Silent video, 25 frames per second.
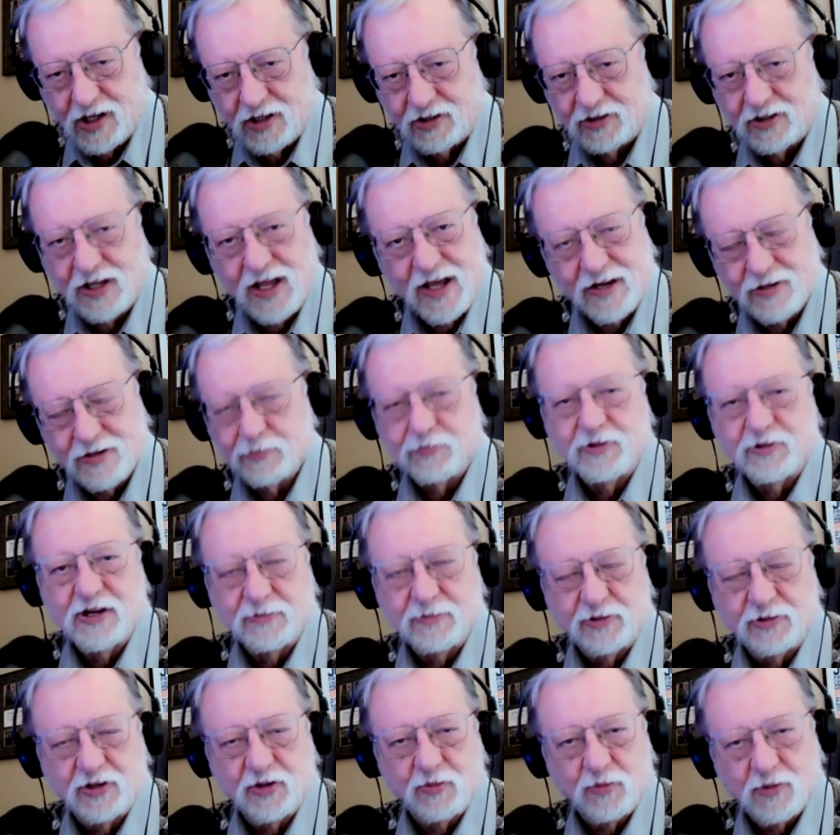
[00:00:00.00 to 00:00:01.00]
a lot of
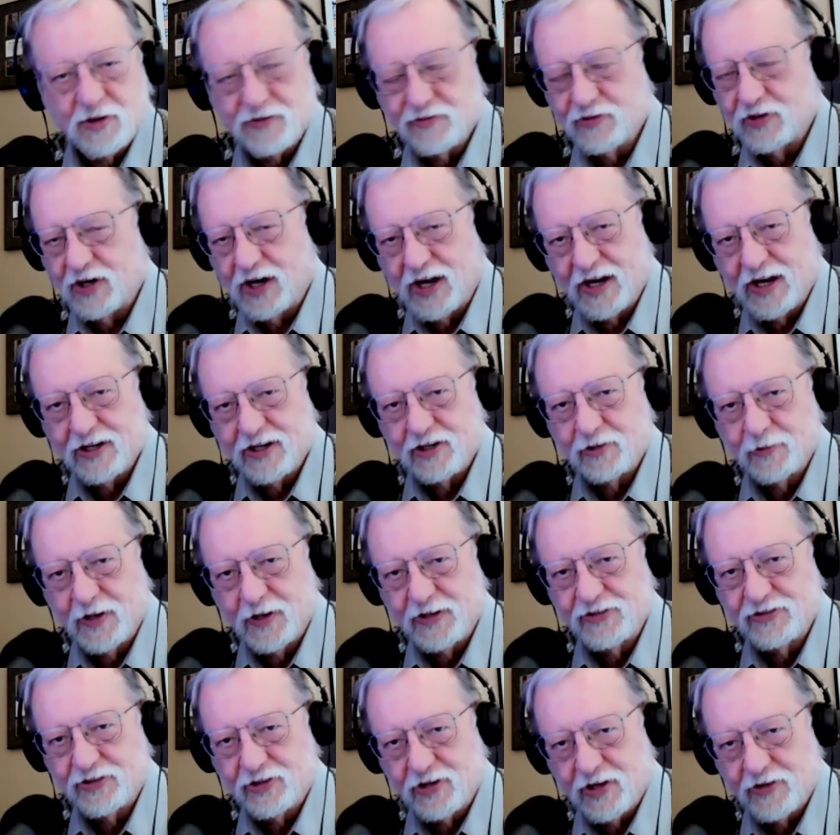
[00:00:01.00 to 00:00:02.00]
people that work for
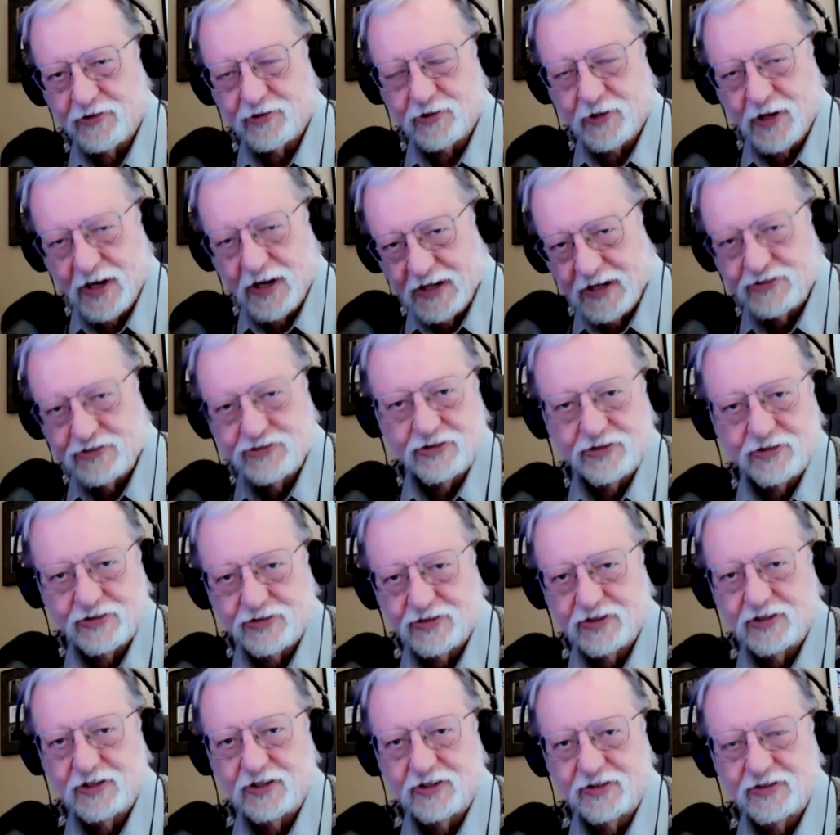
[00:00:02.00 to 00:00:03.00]
IRS and other
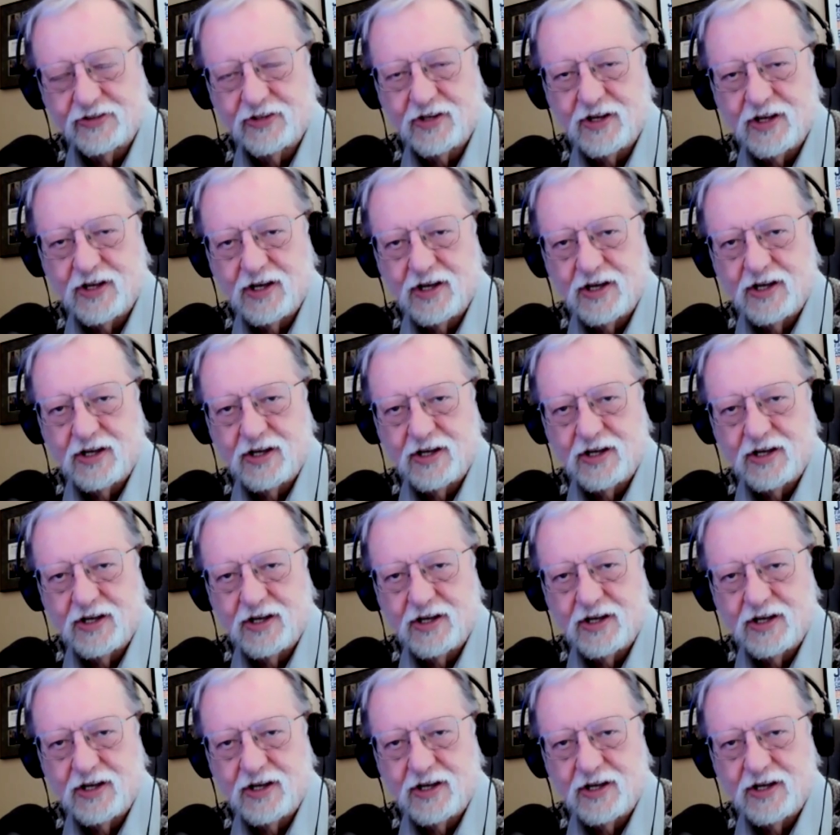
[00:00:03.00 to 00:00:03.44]
agencies,